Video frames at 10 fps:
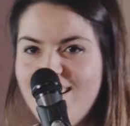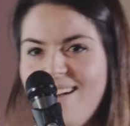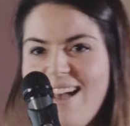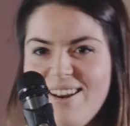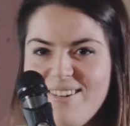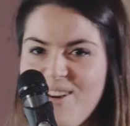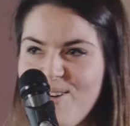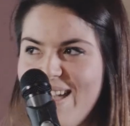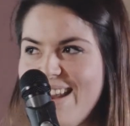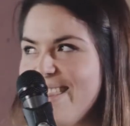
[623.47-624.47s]
Oh, I don't know
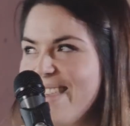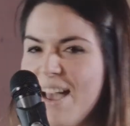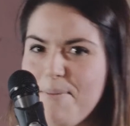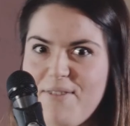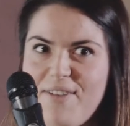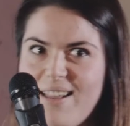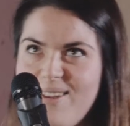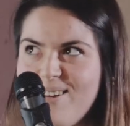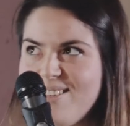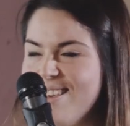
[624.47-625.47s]
anything. I'm a
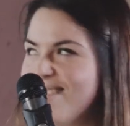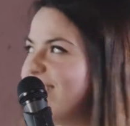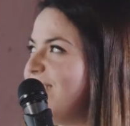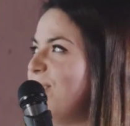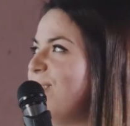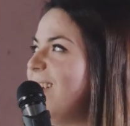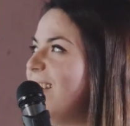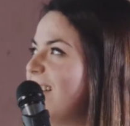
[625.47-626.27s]
philologist, so